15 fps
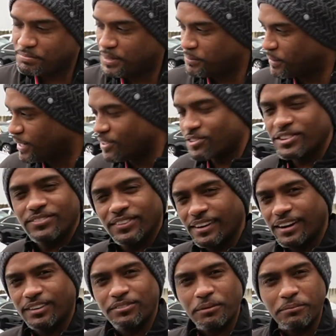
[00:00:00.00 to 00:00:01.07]
been my dream
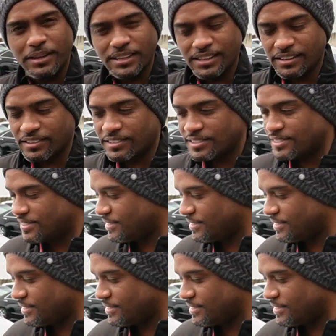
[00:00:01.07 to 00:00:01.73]
car for many years.